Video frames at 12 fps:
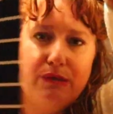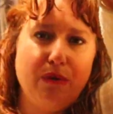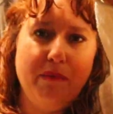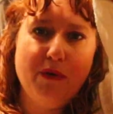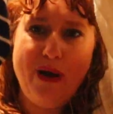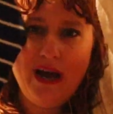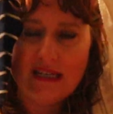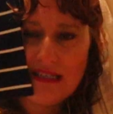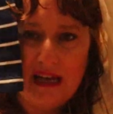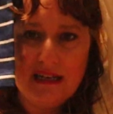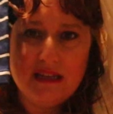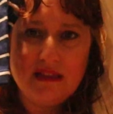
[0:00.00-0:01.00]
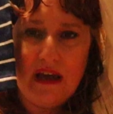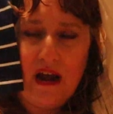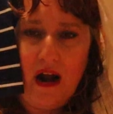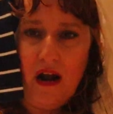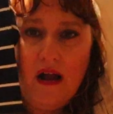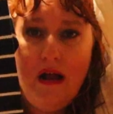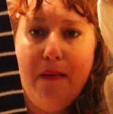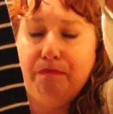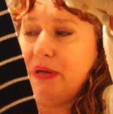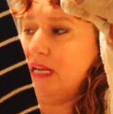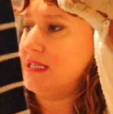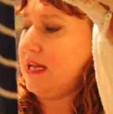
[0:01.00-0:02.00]
That's probably why I sent it there.
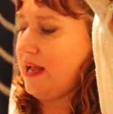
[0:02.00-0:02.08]
But it's